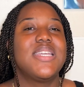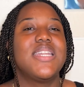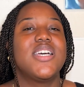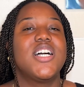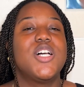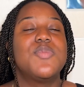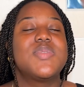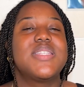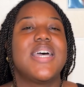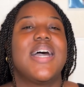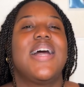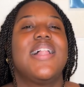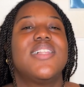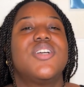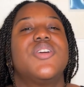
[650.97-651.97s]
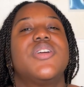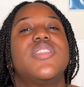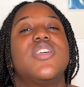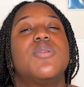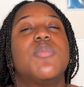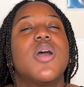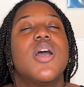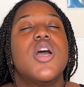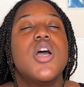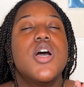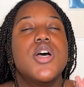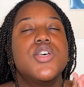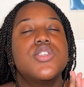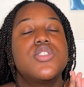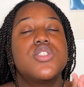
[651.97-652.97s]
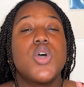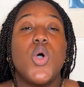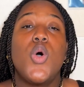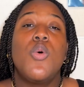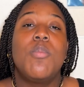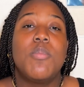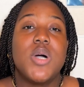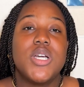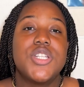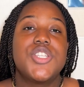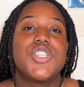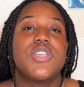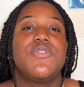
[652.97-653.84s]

It helps the algorithm so much.